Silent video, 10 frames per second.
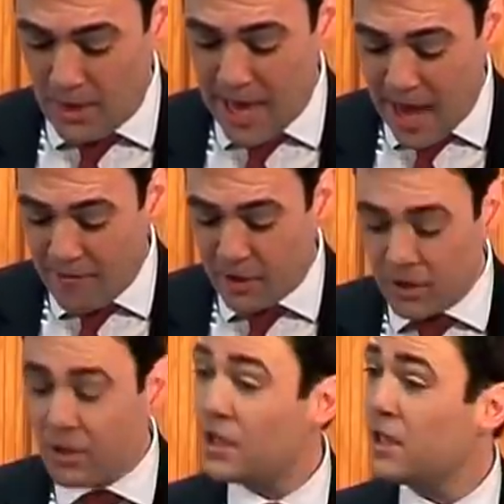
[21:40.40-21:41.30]
The
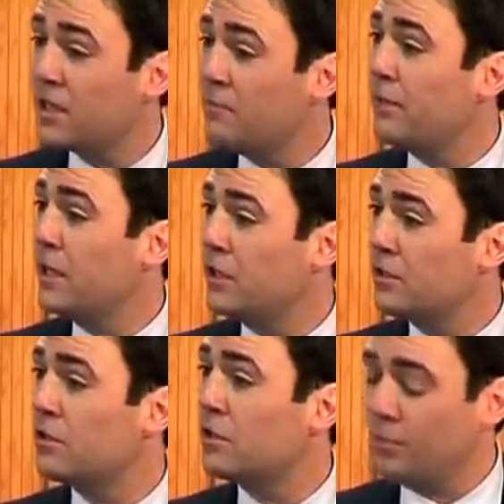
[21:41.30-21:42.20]
evidence simply
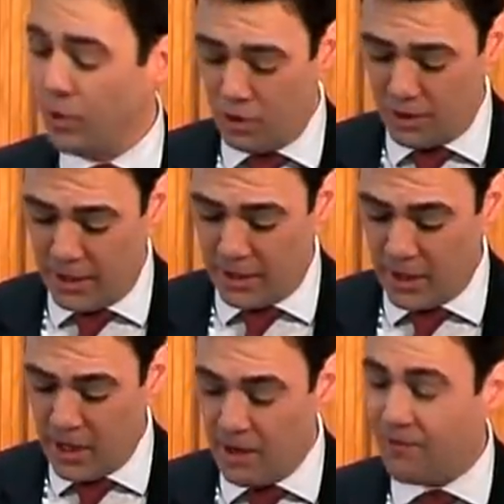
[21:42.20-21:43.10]
doesn't support it,
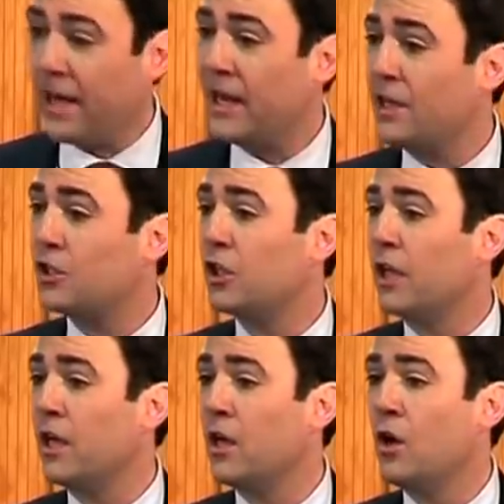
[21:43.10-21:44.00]

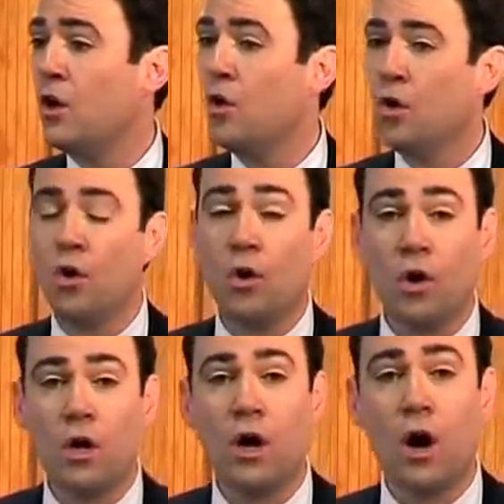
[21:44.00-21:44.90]
financially
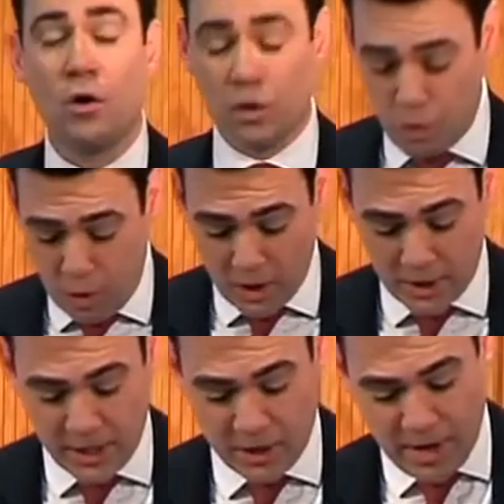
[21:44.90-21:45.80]
or on
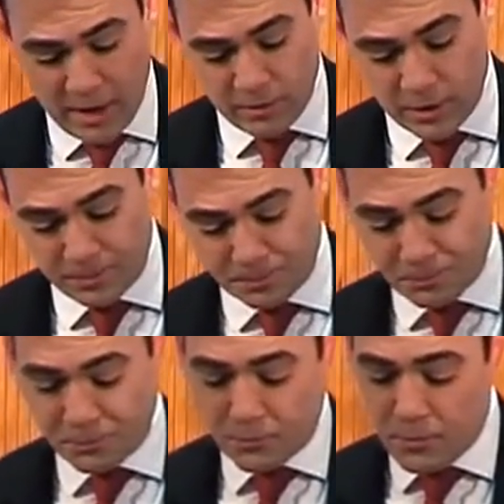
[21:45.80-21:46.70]
quality grounds.
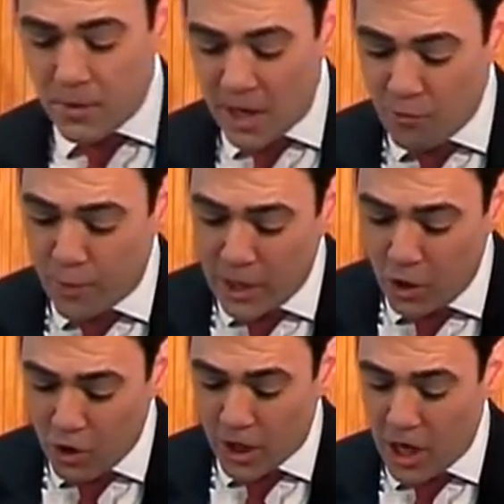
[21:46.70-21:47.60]
If we
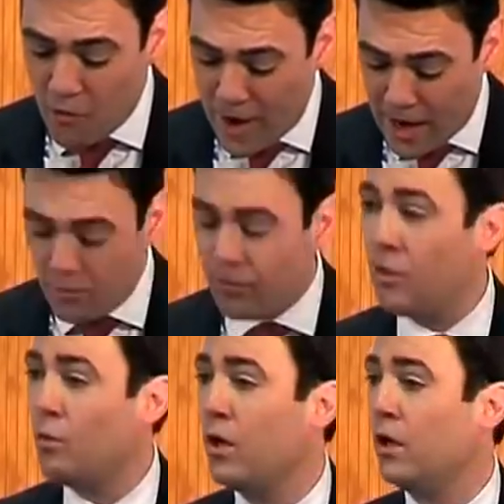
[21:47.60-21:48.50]
look around
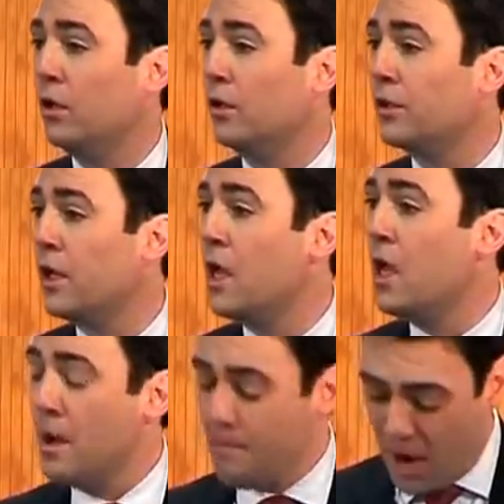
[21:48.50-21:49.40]
the world,
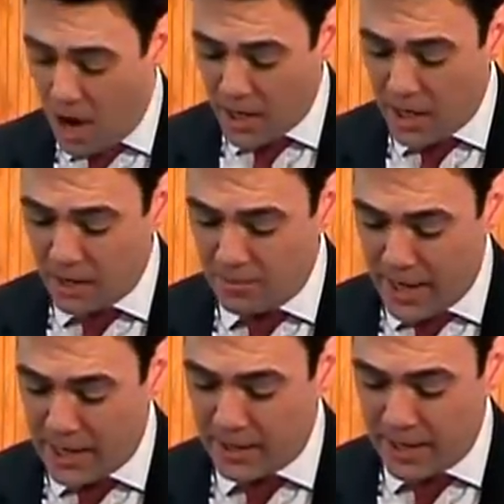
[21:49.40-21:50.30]

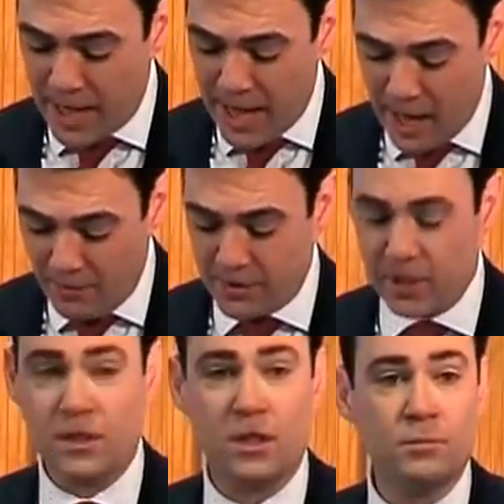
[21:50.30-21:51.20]
market-based health
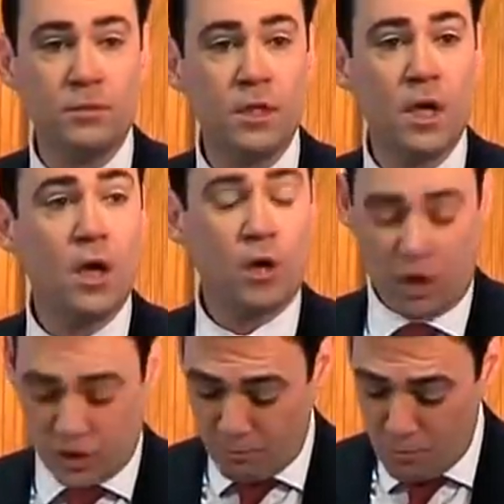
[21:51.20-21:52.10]
systems
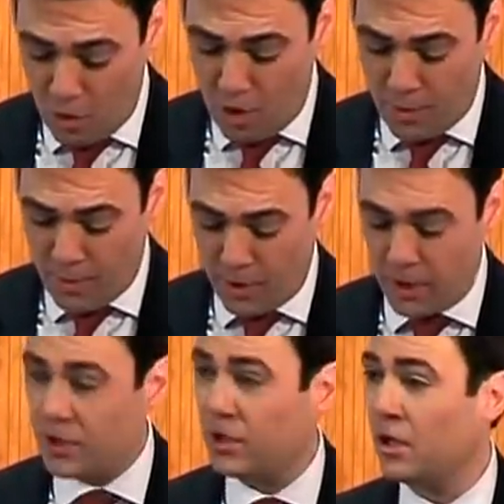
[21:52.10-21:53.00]
cost more per
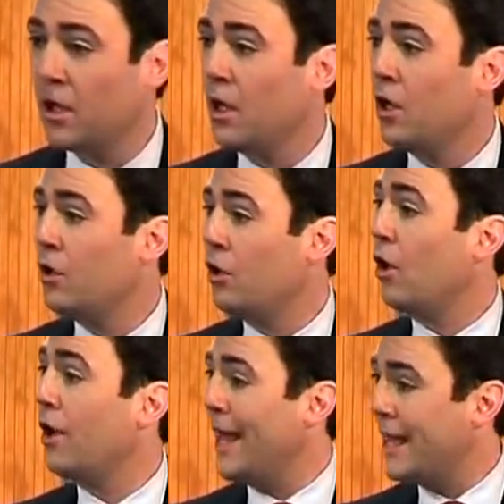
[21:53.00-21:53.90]
person,
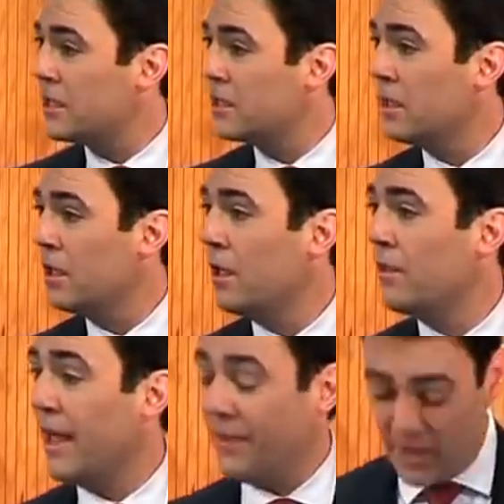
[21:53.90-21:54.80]
not less,
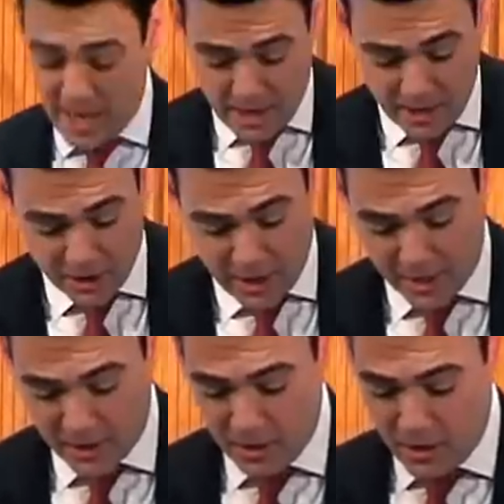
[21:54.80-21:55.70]
than the
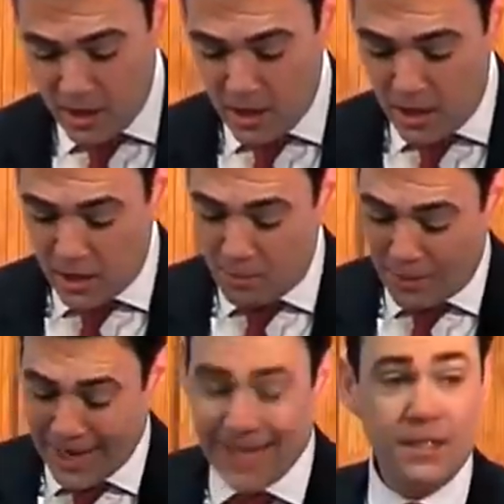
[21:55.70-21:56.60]
NHS. The
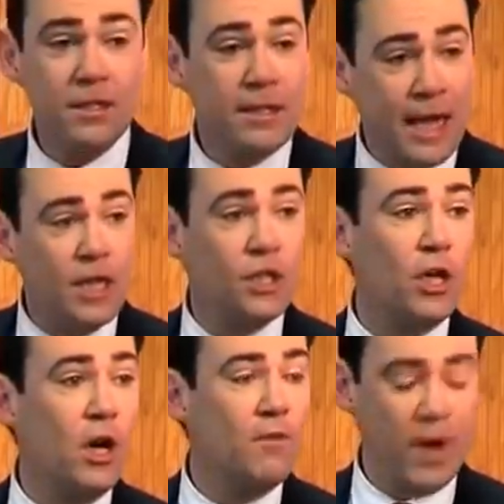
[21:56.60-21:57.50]
planned
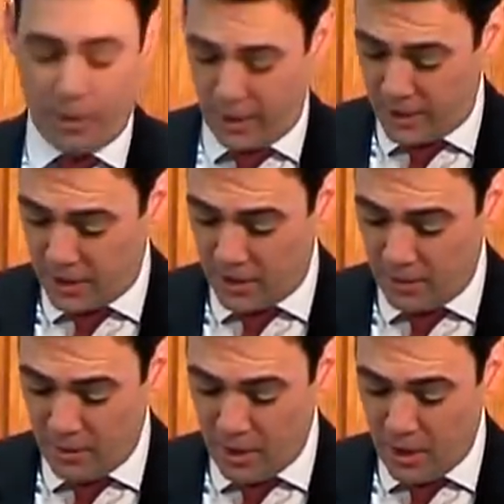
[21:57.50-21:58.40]
nature of our
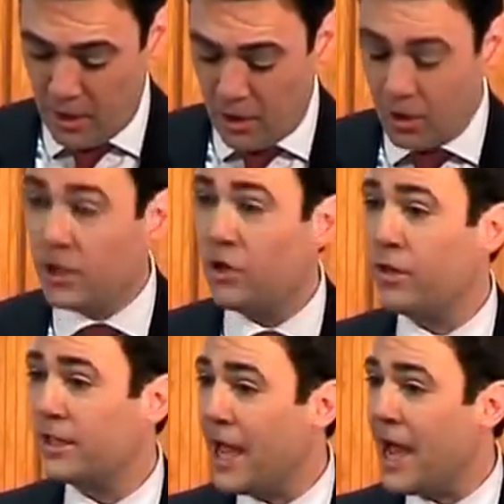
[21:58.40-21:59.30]
system,
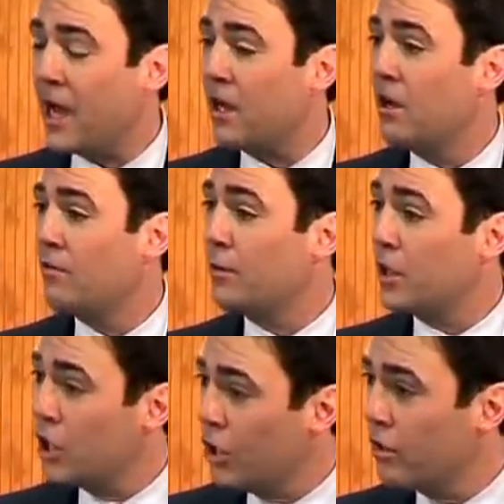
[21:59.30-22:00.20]
under attack from
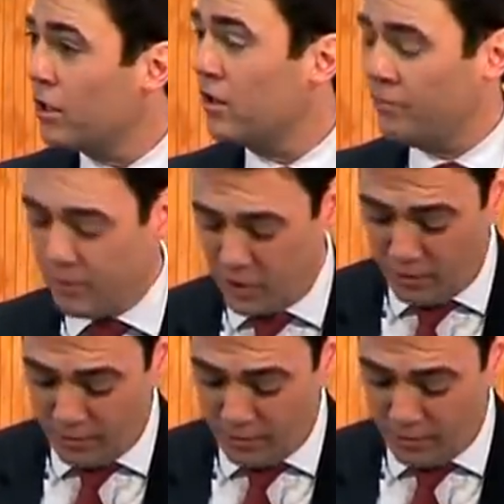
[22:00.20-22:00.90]
the current government's